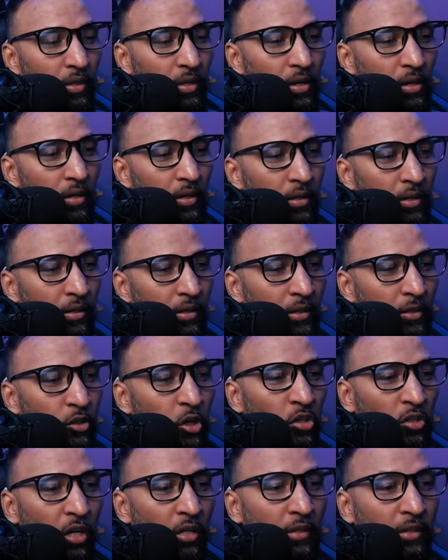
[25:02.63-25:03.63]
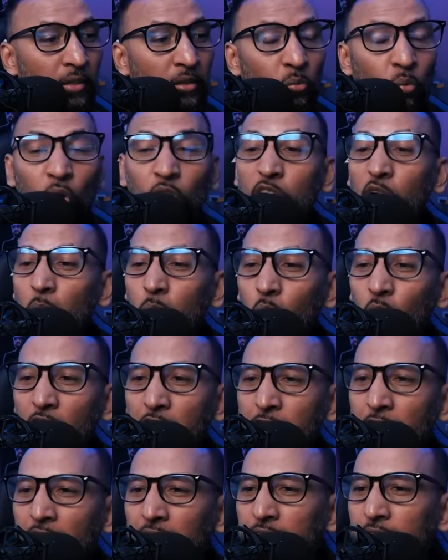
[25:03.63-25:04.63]
World Cup
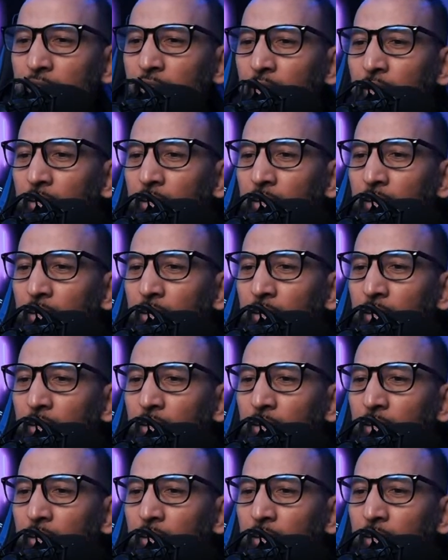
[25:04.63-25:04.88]
qualifying.